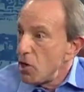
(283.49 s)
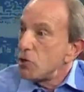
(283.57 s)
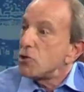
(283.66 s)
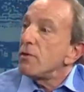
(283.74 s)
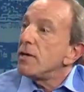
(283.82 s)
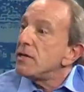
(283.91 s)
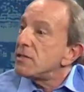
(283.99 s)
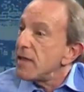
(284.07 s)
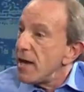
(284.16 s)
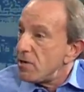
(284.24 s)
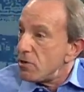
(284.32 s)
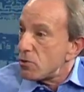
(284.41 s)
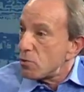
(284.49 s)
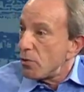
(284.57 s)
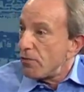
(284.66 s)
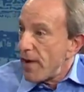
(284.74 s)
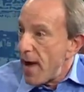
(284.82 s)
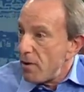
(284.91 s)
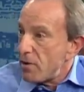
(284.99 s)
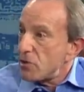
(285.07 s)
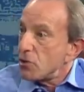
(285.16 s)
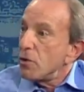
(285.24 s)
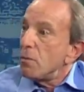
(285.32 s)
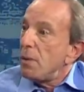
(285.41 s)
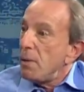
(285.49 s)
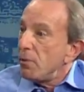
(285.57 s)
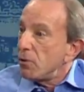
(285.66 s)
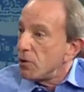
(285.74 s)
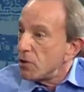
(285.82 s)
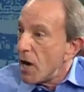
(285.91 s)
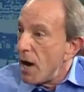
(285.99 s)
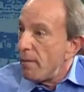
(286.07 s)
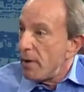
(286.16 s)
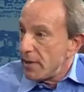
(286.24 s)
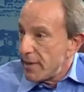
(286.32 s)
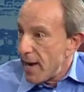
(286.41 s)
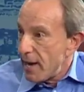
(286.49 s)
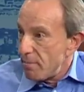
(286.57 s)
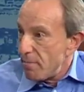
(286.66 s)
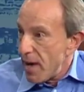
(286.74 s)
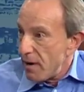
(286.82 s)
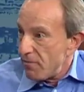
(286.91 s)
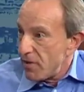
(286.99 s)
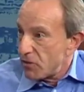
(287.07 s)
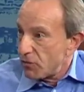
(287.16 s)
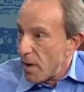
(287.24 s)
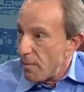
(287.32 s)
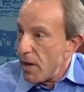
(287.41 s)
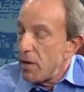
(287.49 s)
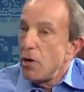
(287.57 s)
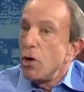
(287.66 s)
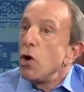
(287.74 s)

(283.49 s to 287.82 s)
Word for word: So these centers were founded so that people could come and get benefits from it